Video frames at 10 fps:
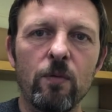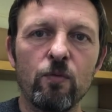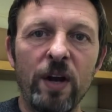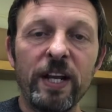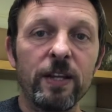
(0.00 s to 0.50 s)

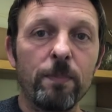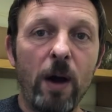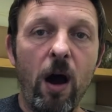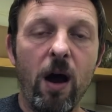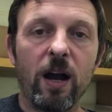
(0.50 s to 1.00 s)
"Running in the
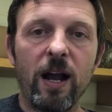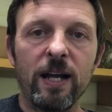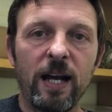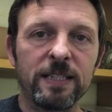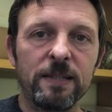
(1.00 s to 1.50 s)
park.
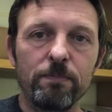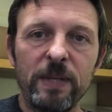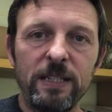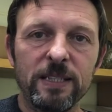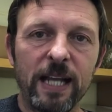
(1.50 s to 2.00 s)
I didn't
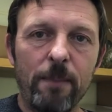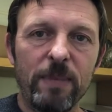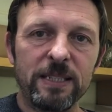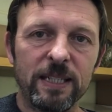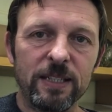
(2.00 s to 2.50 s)
mean to get
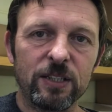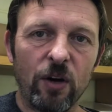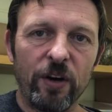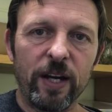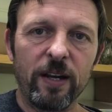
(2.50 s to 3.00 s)
messy,
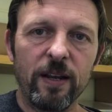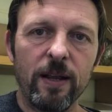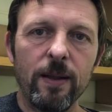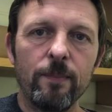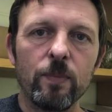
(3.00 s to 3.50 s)
sorry."
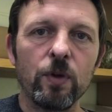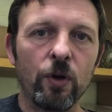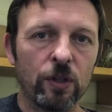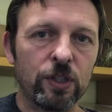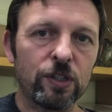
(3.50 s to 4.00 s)
"You're
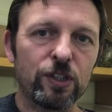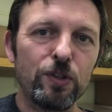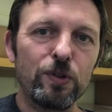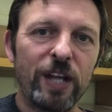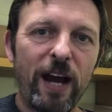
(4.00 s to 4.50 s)
not at
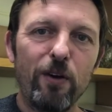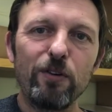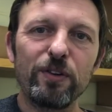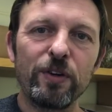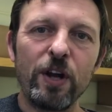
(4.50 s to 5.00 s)
school now,
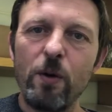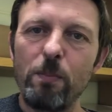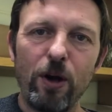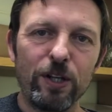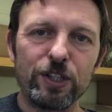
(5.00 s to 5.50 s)
no
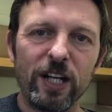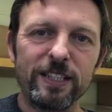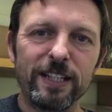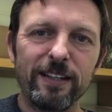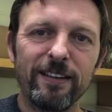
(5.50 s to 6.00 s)

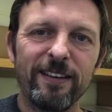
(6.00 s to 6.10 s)
apologising.